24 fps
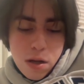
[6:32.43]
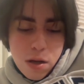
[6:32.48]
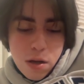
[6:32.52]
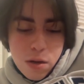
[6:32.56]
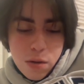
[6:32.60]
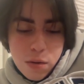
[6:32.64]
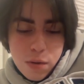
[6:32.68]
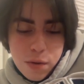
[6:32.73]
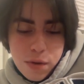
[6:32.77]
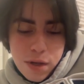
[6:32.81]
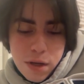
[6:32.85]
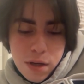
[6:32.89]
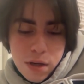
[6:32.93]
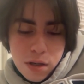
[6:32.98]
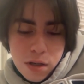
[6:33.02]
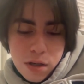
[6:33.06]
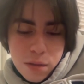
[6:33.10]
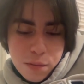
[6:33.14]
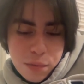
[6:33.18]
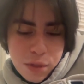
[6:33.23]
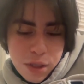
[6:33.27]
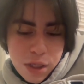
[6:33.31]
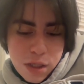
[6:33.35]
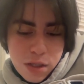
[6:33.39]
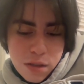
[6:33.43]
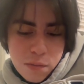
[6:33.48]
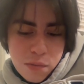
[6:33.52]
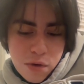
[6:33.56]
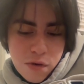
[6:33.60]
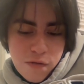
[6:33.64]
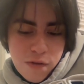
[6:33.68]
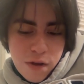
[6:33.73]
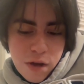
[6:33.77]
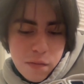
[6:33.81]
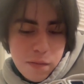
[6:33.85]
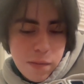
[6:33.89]
Without a complete and
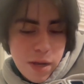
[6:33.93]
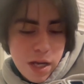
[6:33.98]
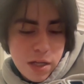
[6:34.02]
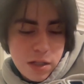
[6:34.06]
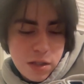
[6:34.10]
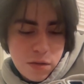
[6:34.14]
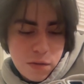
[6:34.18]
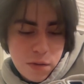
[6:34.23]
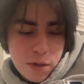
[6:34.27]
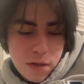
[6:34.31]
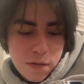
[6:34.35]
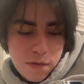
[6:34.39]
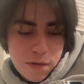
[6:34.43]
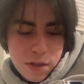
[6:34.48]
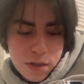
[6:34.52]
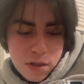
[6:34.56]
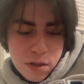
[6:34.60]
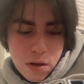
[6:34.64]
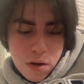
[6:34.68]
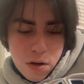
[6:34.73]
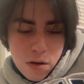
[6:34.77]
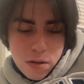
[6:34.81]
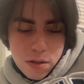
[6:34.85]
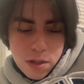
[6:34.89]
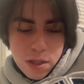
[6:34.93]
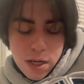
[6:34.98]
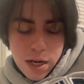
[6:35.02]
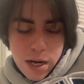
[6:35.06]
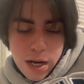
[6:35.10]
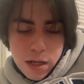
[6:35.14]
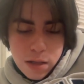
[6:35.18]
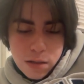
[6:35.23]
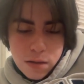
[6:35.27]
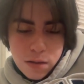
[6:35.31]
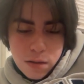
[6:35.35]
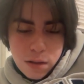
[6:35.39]
profound mastery of his art, an
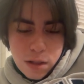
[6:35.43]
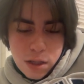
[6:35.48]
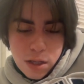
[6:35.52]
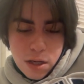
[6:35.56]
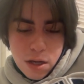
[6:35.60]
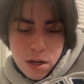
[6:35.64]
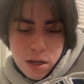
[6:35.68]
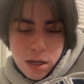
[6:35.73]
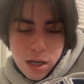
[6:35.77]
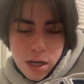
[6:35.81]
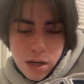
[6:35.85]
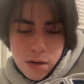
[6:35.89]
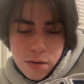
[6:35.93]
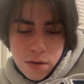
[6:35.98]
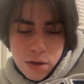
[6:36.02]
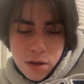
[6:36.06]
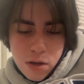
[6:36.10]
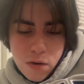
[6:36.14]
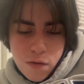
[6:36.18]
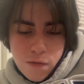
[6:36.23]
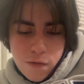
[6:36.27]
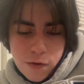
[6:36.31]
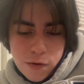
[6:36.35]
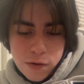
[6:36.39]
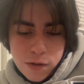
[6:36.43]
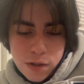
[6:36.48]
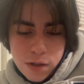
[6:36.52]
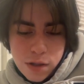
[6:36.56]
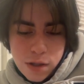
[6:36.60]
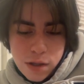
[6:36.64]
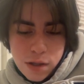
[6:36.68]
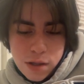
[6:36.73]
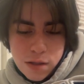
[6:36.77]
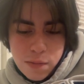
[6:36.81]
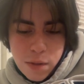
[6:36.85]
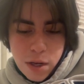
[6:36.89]
actor cannot carry over to
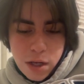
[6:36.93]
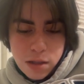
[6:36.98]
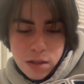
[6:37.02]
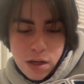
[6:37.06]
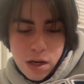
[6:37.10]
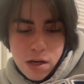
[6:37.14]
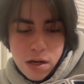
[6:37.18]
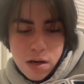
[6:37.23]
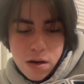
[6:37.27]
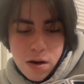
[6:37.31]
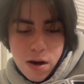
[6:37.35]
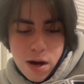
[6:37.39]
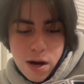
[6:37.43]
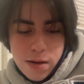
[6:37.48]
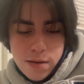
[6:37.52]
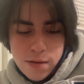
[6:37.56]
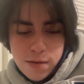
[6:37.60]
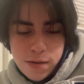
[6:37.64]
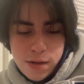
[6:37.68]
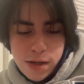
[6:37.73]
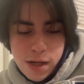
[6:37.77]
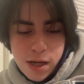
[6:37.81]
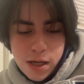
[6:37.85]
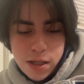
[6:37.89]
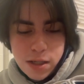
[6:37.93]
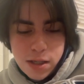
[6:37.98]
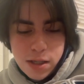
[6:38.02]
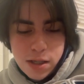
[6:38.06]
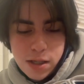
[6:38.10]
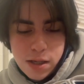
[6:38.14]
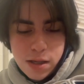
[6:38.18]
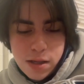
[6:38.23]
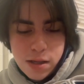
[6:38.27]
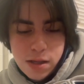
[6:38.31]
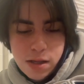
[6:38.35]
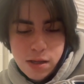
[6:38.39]
the spectator either the
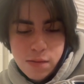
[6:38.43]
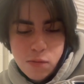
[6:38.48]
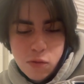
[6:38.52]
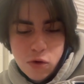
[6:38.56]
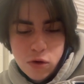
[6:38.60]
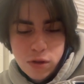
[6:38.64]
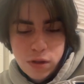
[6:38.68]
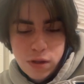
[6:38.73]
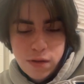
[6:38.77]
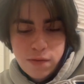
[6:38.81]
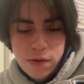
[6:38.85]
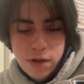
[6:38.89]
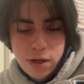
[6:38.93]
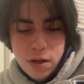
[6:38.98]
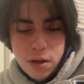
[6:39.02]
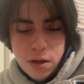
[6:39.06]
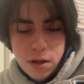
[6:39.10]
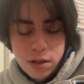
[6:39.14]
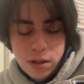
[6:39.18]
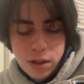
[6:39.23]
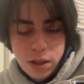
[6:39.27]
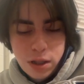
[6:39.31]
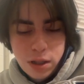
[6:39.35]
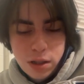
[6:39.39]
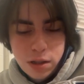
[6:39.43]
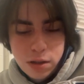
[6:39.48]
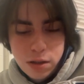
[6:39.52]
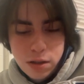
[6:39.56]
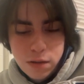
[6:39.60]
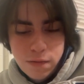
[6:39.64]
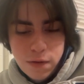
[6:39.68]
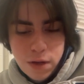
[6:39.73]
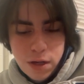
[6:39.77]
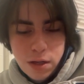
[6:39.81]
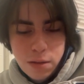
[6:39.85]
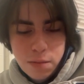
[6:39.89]
idea, theme, or living content
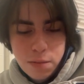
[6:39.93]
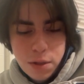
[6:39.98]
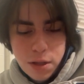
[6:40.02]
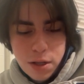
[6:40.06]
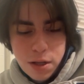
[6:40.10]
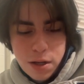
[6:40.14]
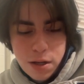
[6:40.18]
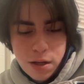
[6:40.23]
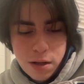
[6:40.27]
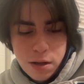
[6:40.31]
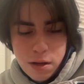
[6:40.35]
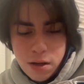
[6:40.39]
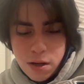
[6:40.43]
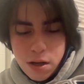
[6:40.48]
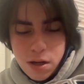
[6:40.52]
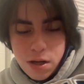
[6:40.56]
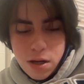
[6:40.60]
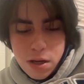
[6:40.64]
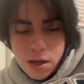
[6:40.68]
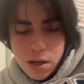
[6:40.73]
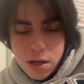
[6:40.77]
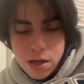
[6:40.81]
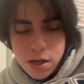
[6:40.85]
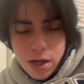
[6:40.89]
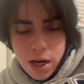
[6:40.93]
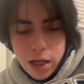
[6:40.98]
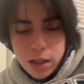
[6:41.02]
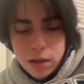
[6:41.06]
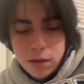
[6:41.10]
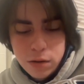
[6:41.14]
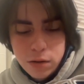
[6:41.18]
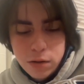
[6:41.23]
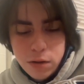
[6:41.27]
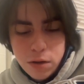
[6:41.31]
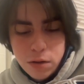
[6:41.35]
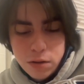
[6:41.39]
of any play. An
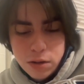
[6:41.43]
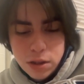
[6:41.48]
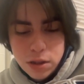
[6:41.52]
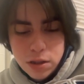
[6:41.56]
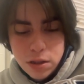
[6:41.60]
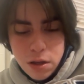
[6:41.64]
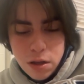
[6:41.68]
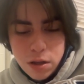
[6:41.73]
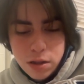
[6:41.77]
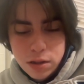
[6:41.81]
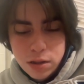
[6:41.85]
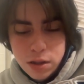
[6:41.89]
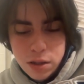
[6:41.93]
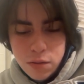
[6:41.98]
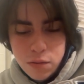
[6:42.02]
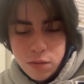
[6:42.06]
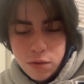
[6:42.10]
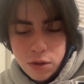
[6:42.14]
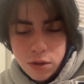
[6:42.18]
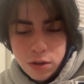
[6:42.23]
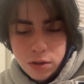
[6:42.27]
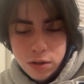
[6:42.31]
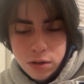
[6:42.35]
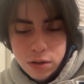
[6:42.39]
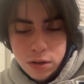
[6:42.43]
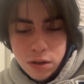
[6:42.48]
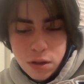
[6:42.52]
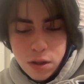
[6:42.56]
actor grows as long as he works.